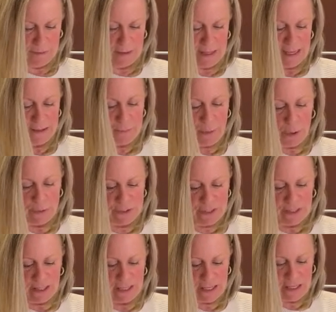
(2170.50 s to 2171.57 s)
In most
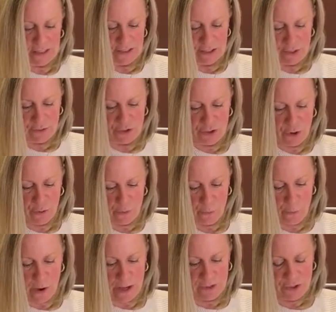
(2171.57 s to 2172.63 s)
of these, you don't
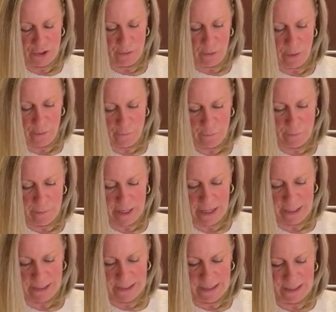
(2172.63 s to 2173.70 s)
want to
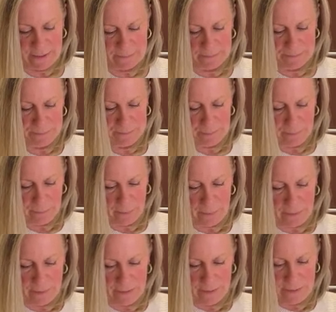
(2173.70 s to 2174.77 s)
overmix.
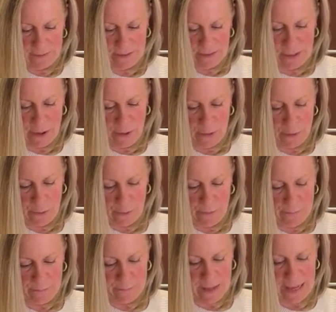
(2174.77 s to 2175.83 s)
So,
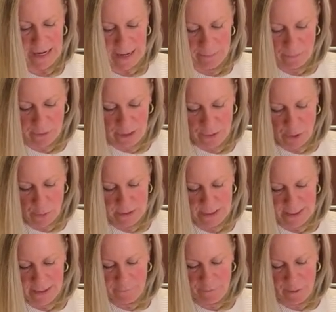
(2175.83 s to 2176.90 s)
and I'm
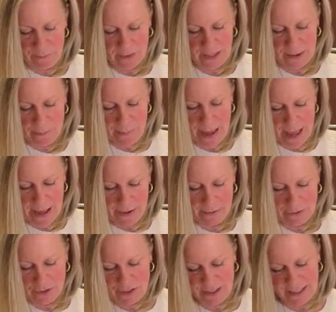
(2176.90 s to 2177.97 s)
noticing from the
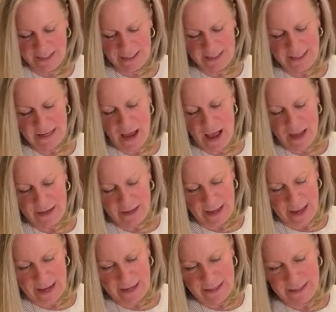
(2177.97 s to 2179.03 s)
amount, this is not
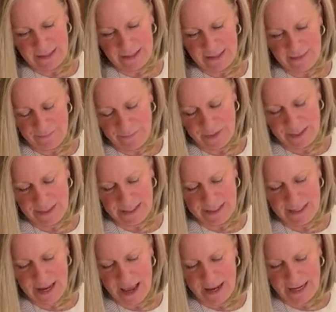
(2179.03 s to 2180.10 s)
as
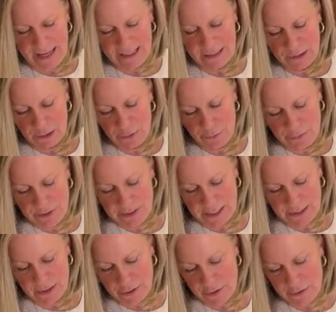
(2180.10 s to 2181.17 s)
loose
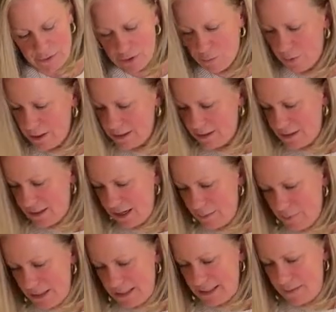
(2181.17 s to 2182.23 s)
as hers was. Did I
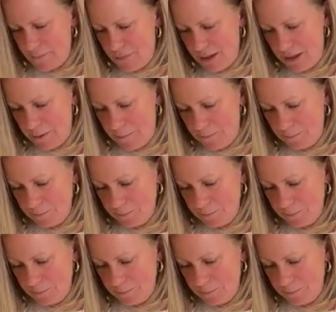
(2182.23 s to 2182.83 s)
miss something?